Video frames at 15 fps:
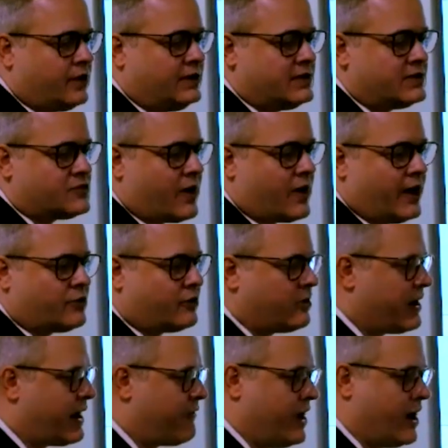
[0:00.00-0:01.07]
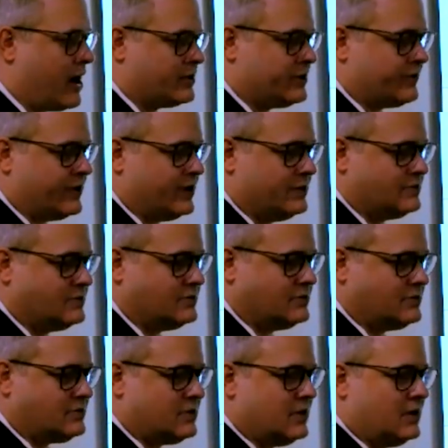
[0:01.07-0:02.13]
this right coronary artery.
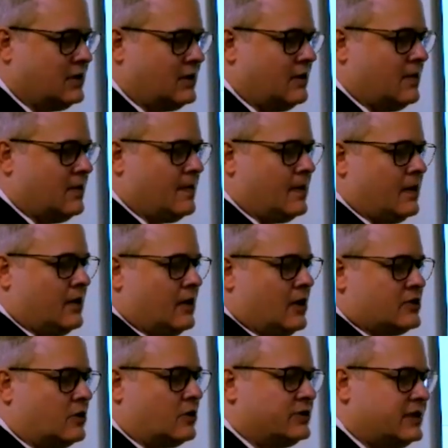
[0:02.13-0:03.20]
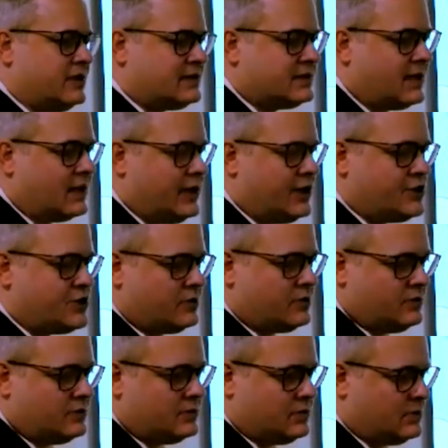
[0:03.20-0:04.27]
So this is the
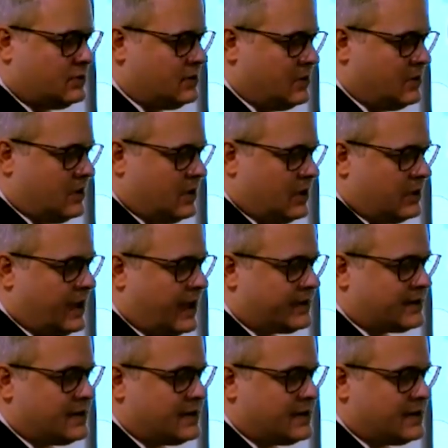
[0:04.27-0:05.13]
lesion that